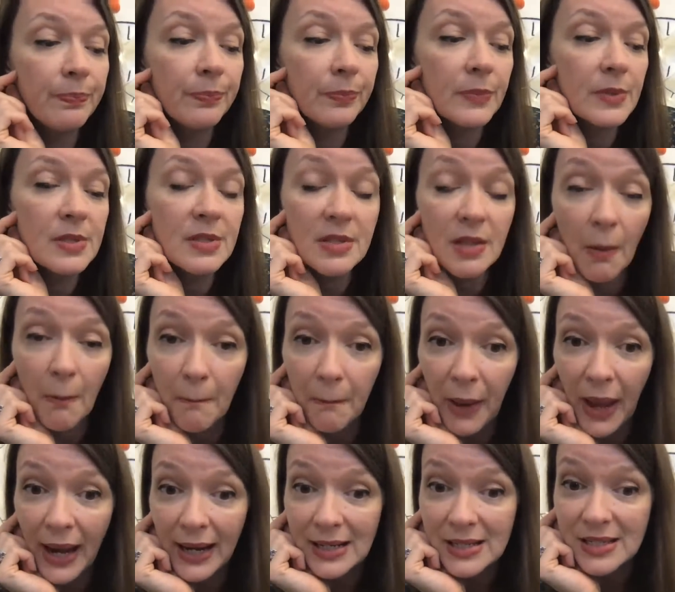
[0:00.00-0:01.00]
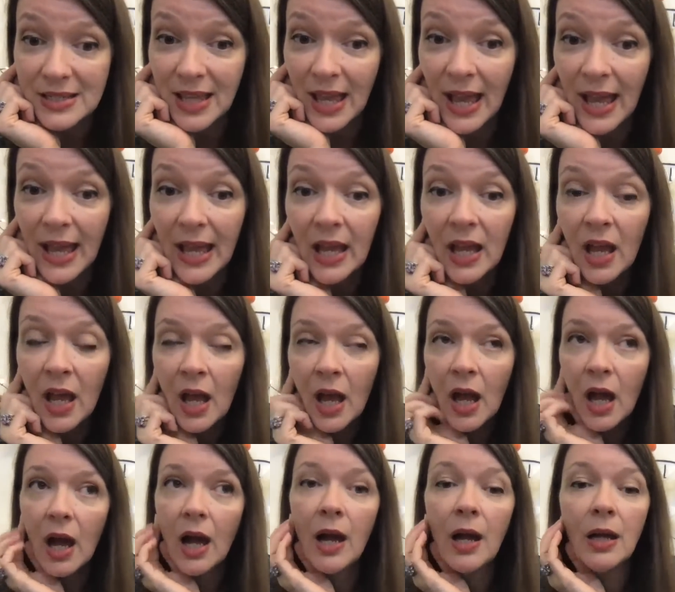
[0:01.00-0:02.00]
some packs there.
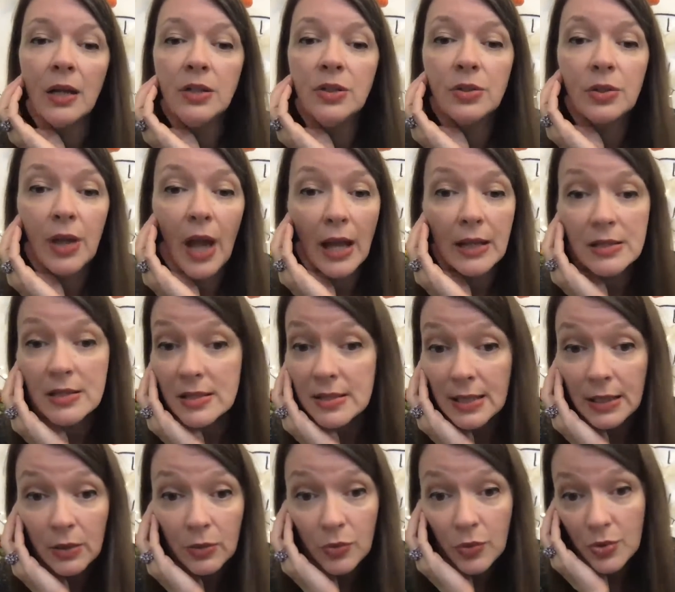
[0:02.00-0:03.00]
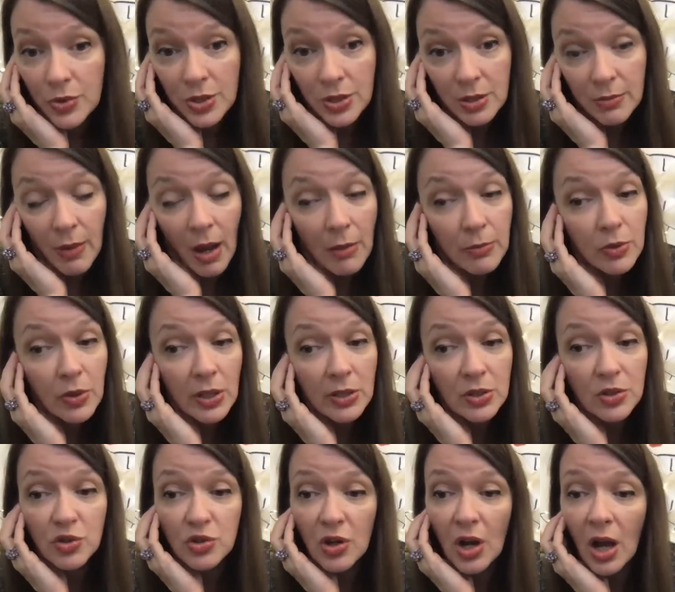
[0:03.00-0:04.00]
You can still order them. I'm going
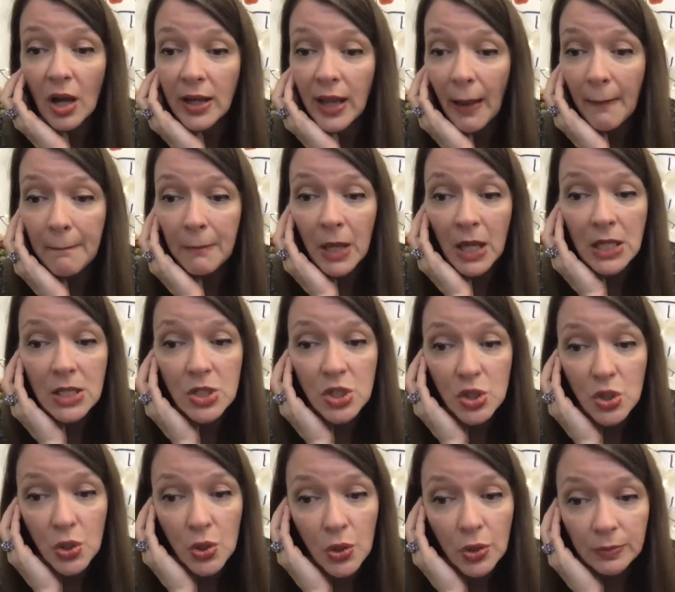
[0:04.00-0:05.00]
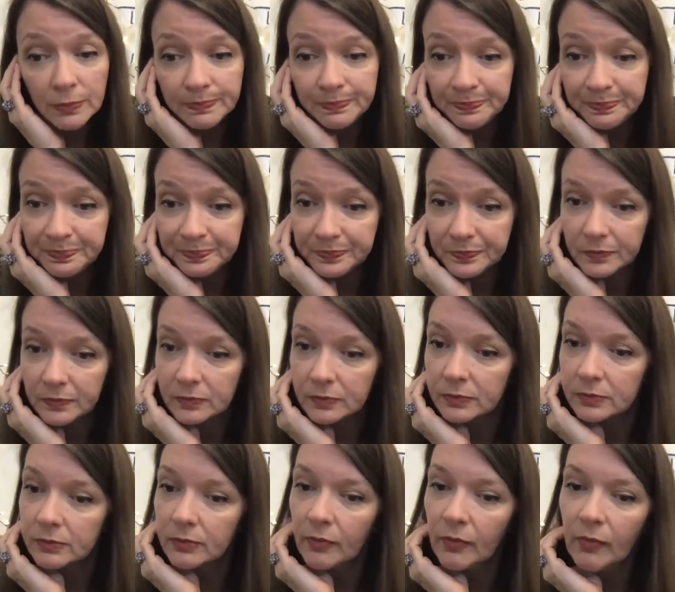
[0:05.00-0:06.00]
to try and make sure
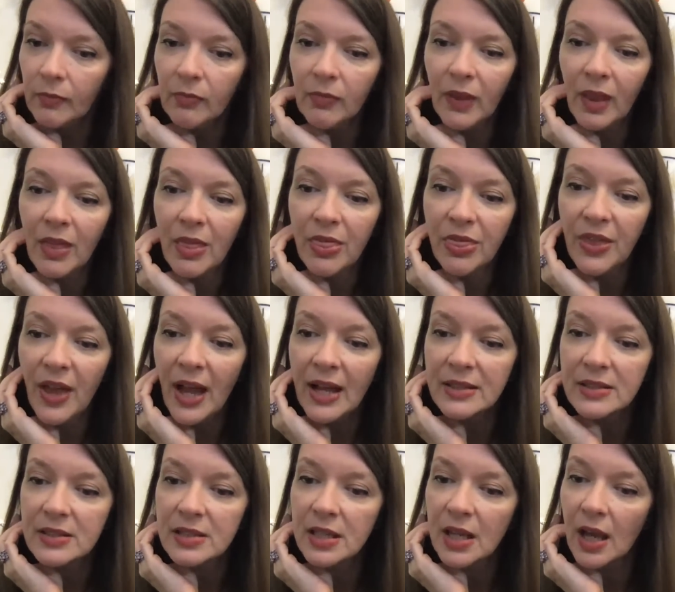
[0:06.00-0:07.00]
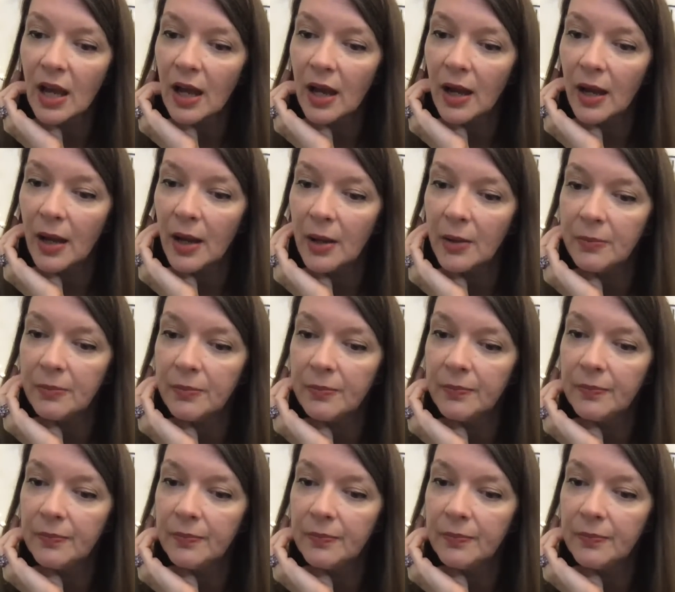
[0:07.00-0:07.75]
that yeah,